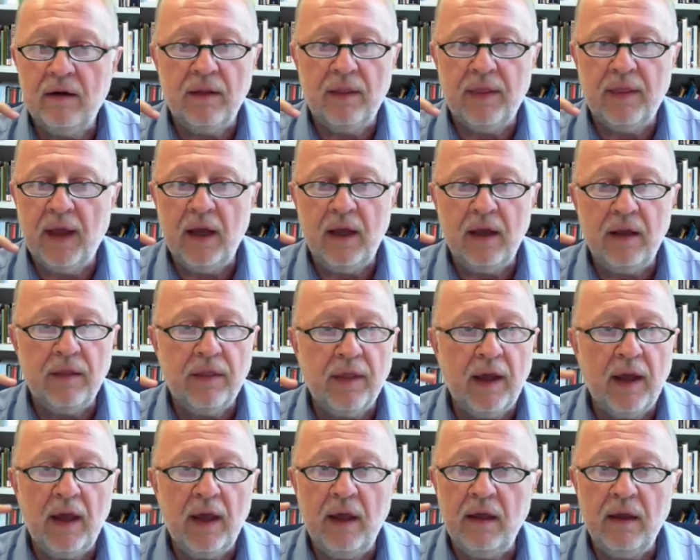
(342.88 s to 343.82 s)
They
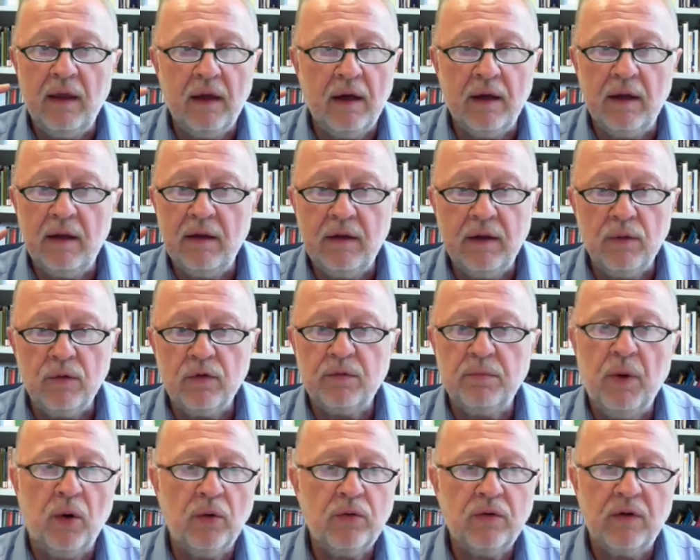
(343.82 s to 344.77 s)
use
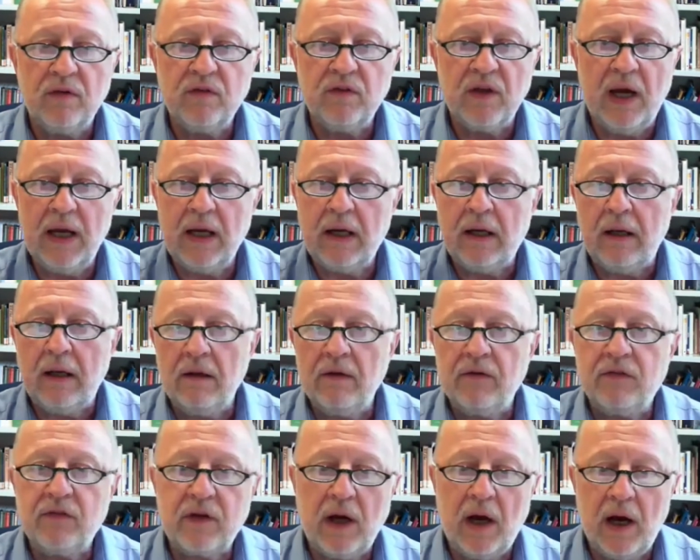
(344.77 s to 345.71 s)

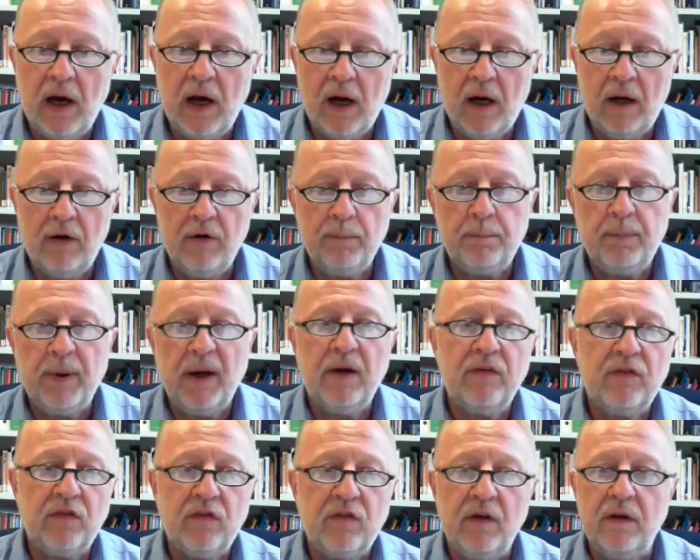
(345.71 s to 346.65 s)
motorcycles,
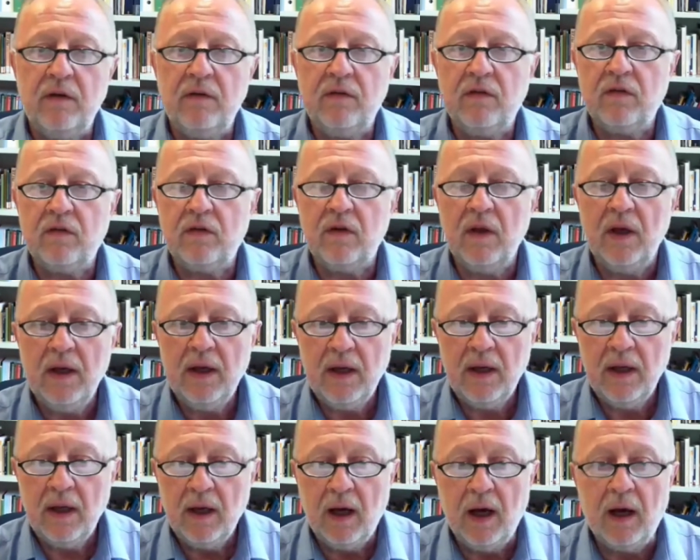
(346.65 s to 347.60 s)
buses.
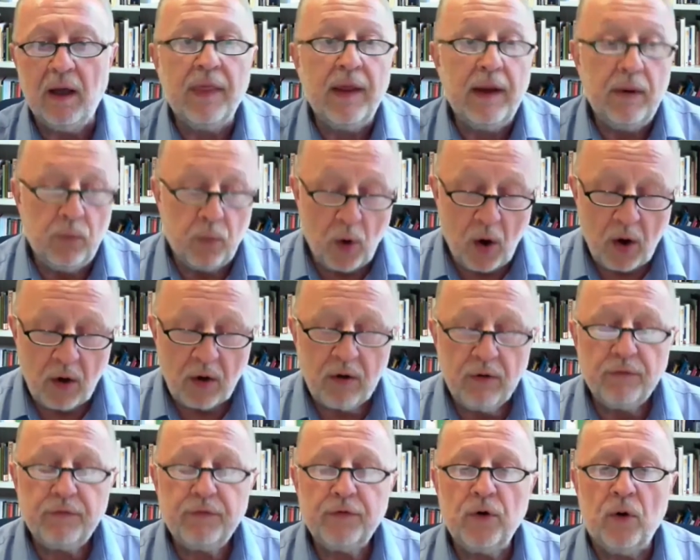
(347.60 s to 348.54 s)
They walk,
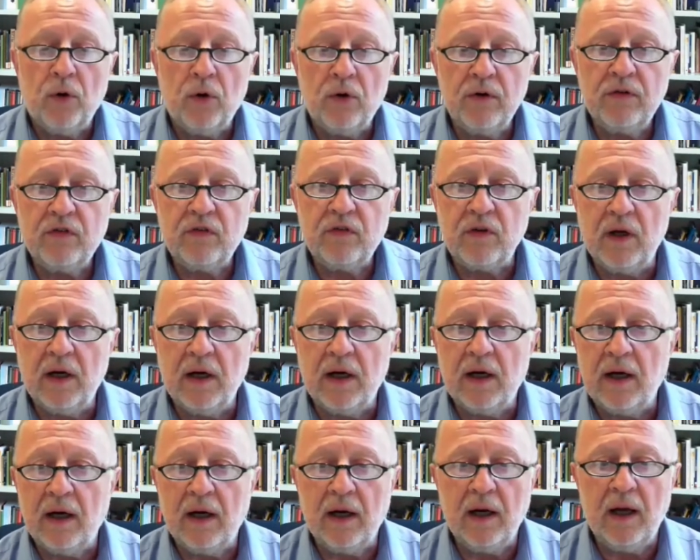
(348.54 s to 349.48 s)
of course,
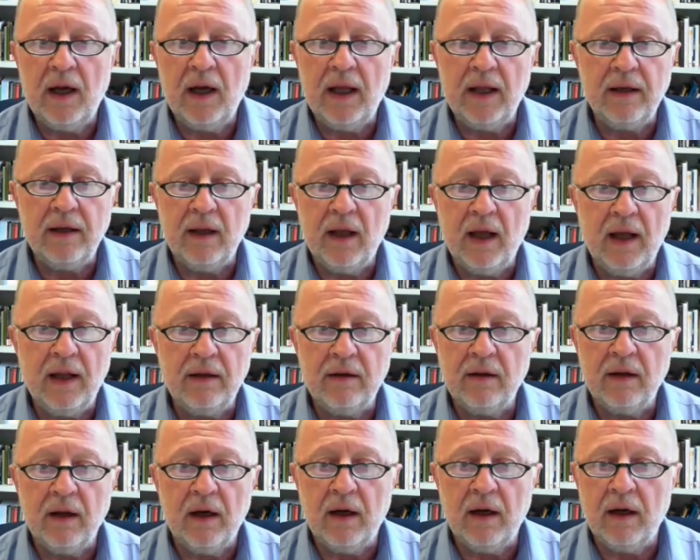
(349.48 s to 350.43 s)
and
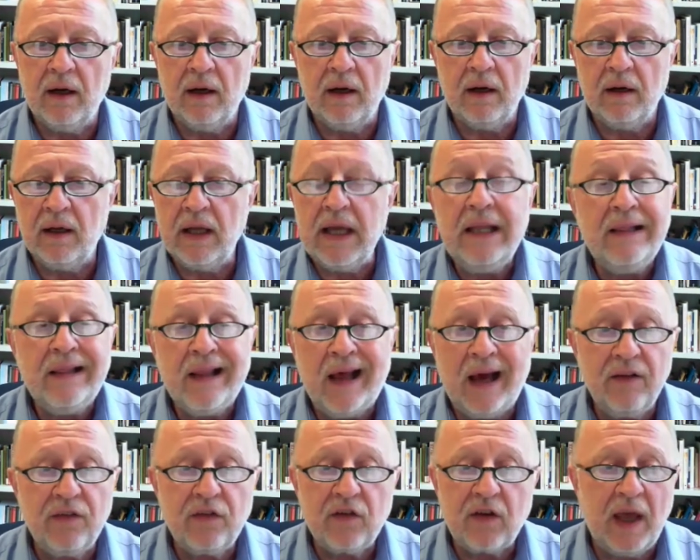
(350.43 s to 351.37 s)

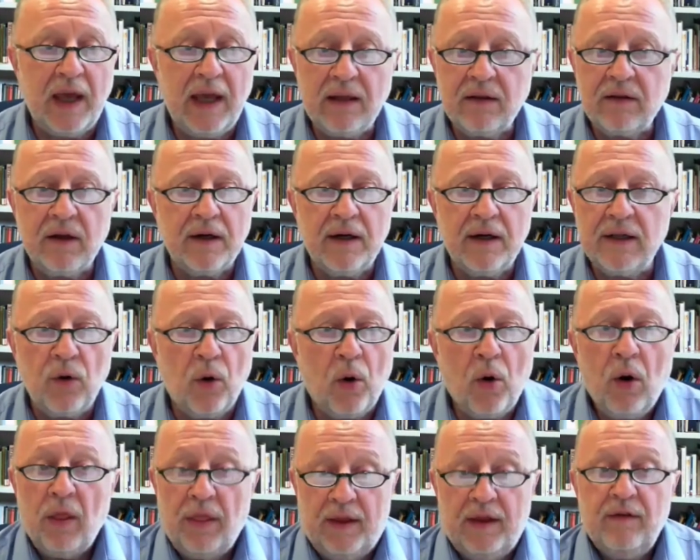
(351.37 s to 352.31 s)
inline skater and
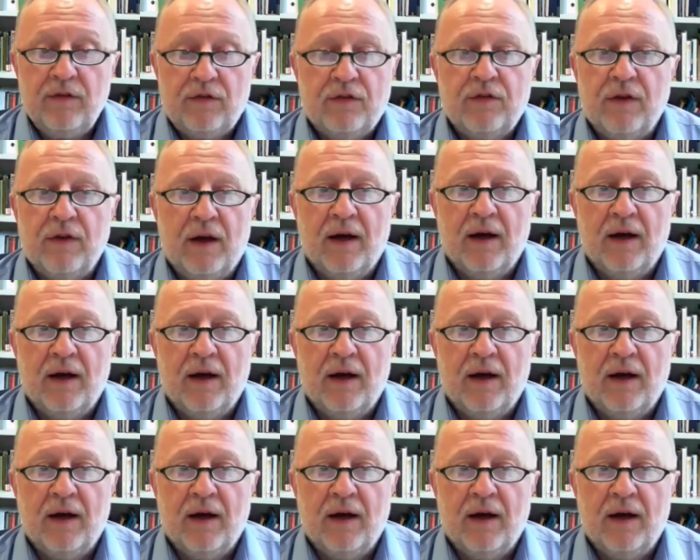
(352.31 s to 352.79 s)
all this